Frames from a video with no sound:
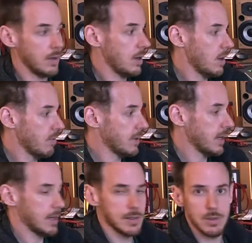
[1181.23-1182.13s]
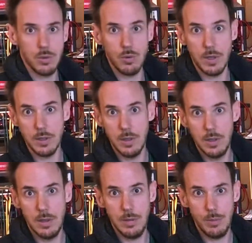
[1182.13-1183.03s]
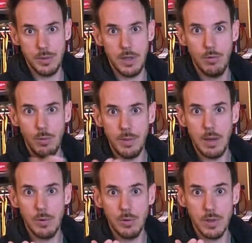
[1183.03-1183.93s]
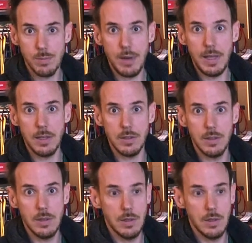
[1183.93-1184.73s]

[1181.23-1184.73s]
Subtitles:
when they listen to it. But they won't be able to explain it.